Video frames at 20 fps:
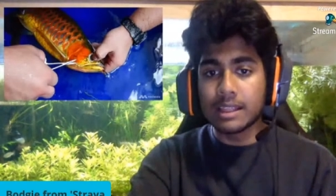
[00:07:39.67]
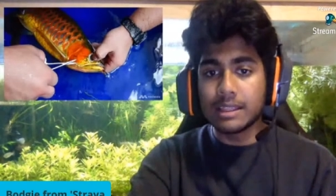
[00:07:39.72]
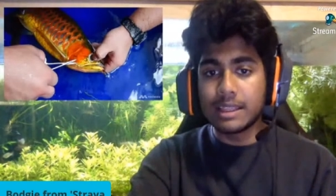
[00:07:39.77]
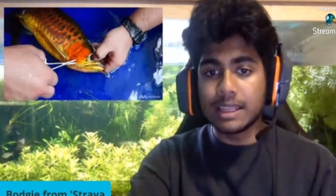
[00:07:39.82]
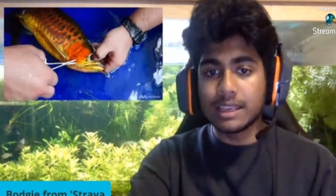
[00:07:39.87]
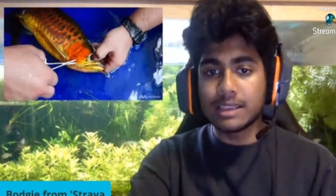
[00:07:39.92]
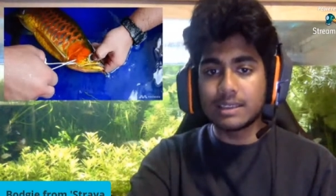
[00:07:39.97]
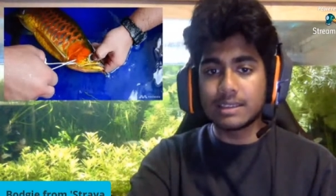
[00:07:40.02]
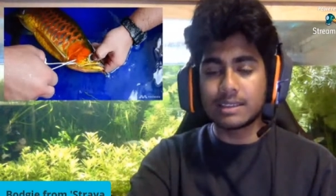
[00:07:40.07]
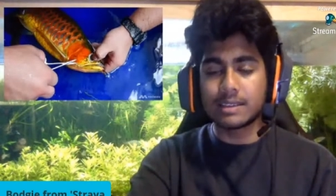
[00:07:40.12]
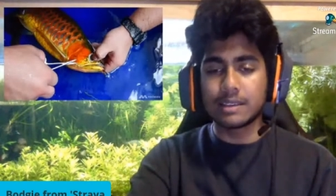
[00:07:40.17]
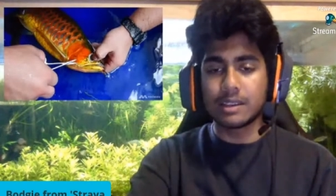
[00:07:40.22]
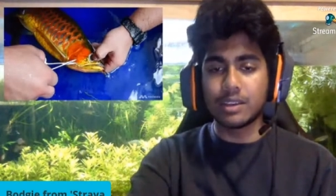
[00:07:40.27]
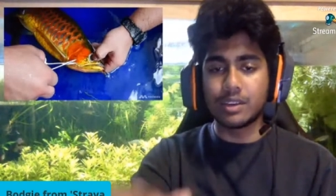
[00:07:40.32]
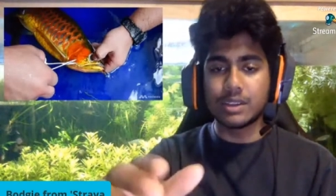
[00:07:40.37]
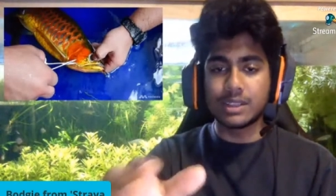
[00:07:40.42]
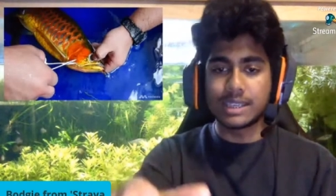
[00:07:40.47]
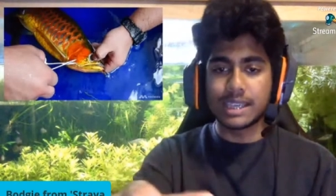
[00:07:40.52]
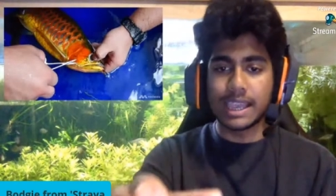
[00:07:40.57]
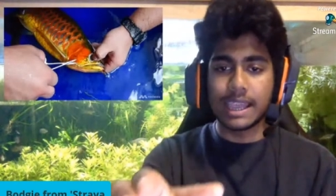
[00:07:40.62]
this, you
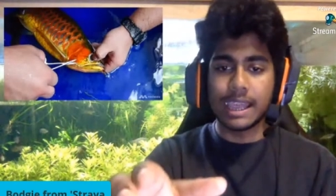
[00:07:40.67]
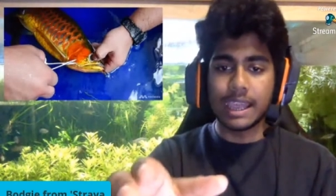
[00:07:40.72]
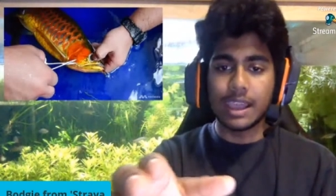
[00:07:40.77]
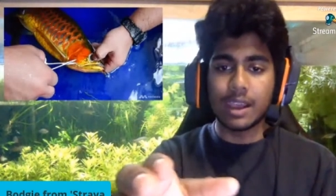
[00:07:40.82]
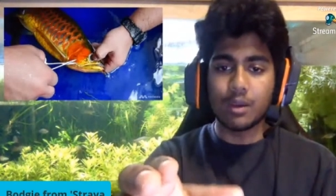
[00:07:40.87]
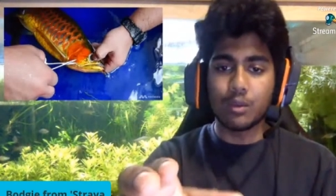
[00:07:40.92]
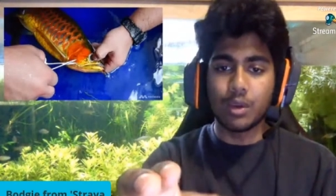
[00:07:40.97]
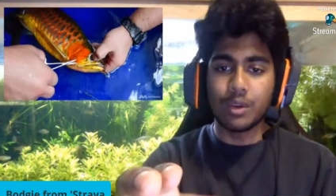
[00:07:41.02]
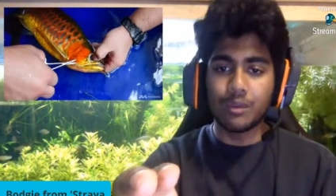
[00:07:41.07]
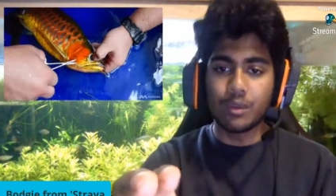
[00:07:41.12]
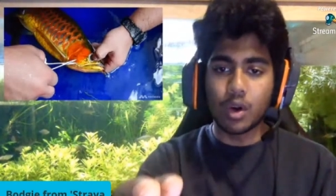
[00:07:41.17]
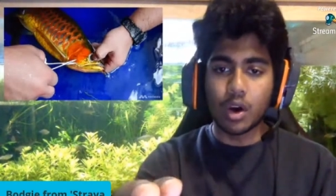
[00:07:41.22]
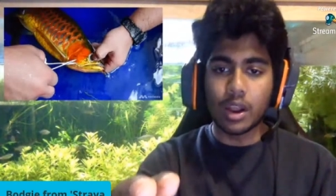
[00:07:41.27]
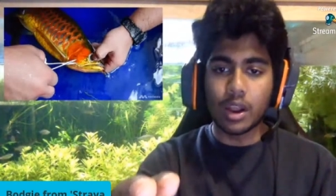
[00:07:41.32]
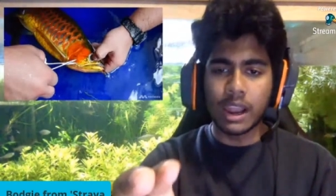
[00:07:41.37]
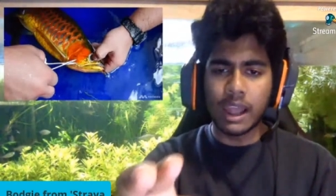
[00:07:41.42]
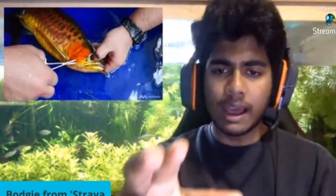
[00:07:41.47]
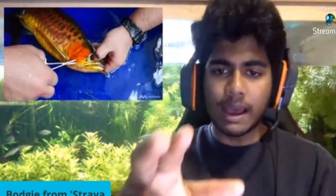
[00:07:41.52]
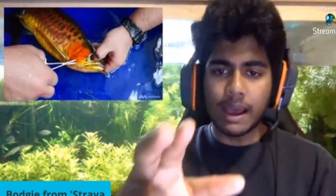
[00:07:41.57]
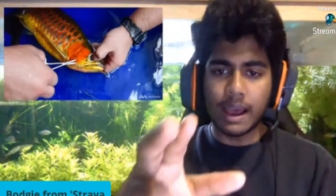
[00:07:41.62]
can see here, we've
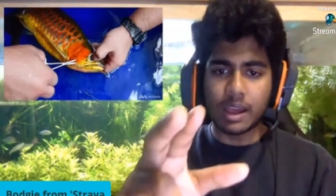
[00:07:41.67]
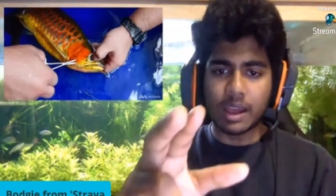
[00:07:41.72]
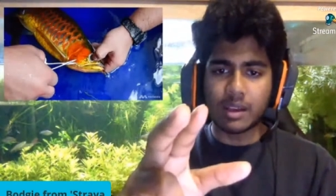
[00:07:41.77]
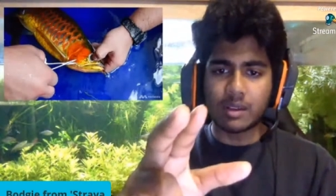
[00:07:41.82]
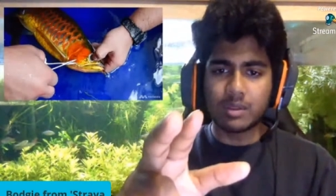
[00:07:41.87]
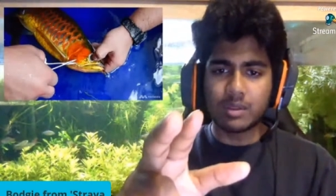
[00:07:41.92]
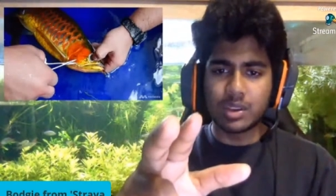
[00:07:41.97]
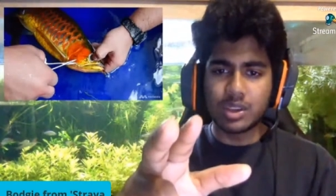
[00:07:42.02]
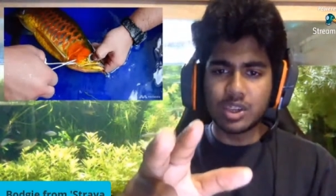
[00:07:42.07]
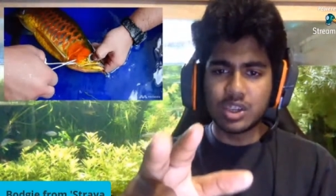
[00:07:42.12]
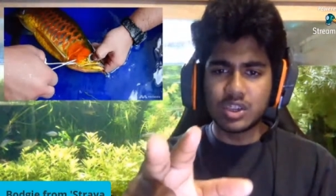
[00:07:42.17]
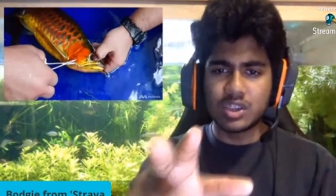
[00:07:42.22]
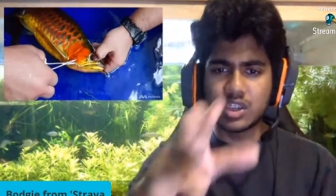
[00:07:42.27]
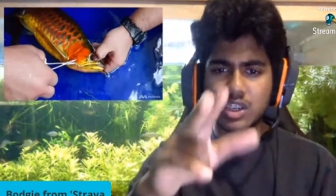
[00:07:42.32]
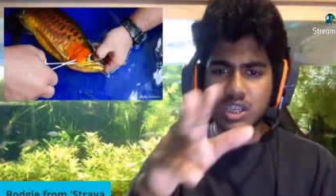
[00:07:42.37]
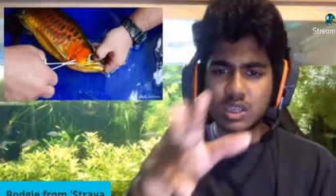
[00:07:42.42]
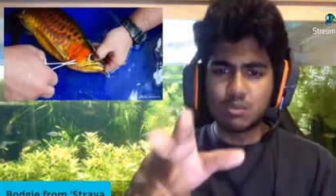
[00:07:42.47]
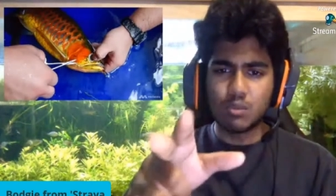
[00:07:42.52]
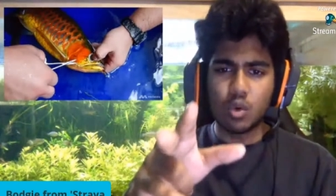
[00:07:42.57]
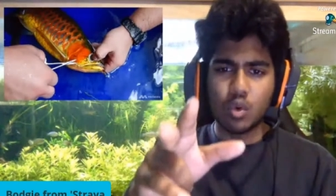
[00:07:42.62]
got uh, just a
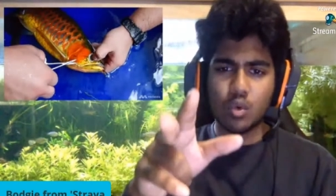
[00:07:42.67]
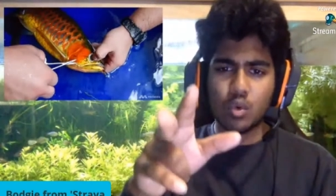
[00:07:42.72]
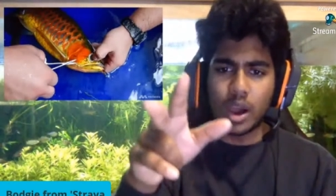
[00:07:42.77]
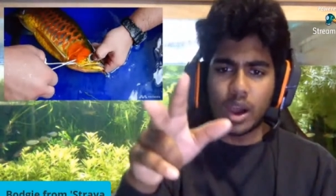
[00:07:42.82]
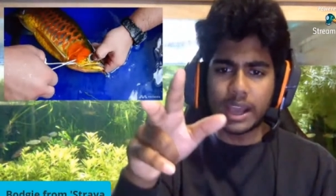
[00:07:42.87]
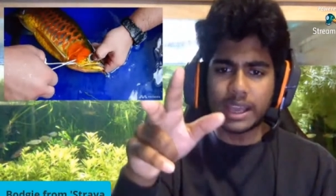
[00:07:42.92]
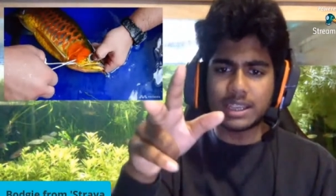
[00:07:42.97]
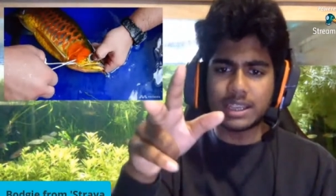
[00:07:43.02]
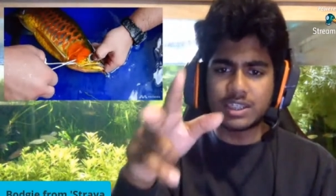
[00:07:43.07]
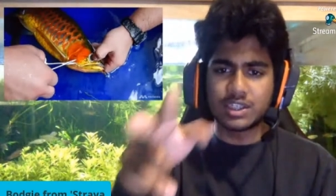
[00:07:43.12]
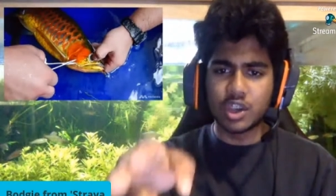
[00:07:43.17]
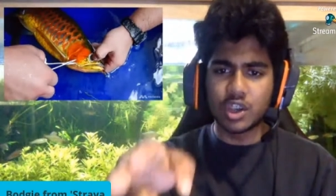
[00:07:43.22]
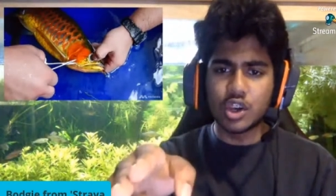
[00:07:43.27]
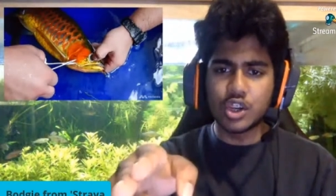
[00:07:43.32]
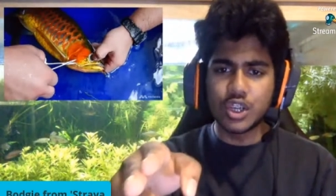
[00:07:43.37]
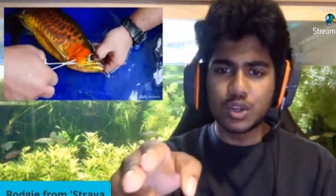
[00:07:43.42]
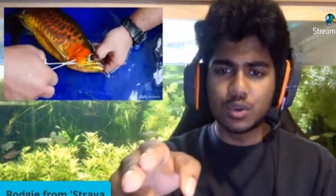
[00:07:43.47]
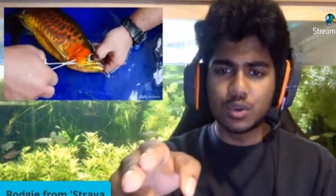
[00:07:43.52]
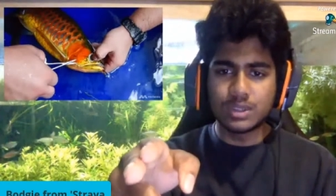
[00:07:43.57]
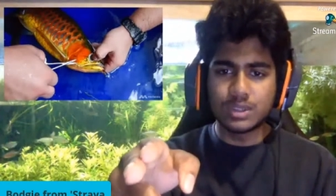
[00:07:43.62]
small, I guess,
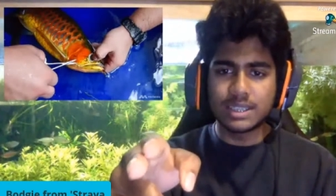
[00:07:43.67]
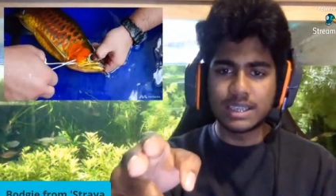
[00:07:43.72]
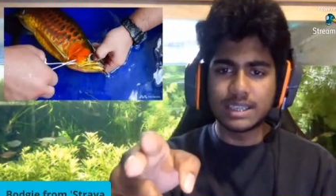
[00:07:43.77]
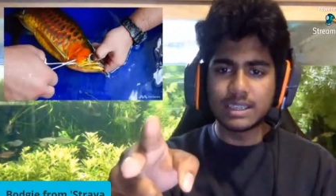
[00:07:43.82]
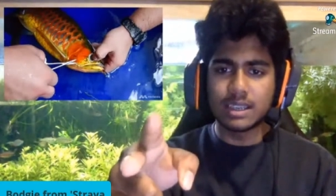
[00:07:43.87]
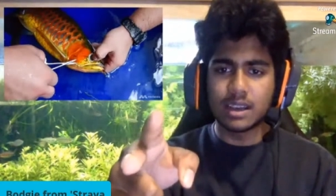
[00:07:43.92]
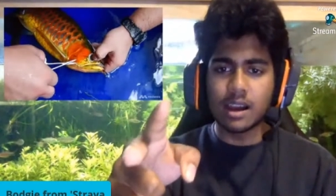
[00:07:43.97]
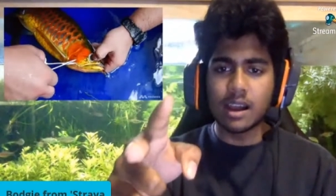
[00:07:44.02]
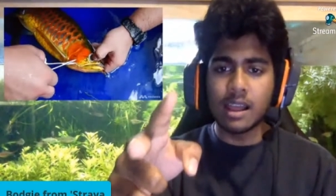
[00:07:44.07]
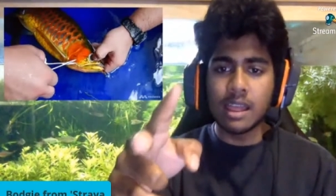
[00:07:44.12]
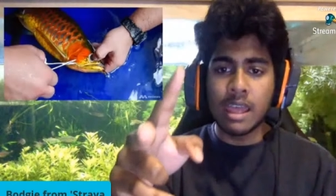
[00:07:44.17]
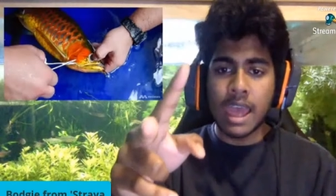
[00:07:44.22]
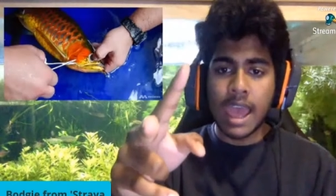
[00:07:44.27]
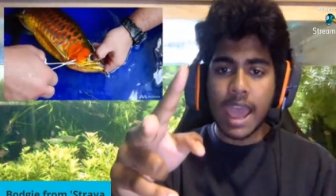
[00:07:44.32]
surgical scissor,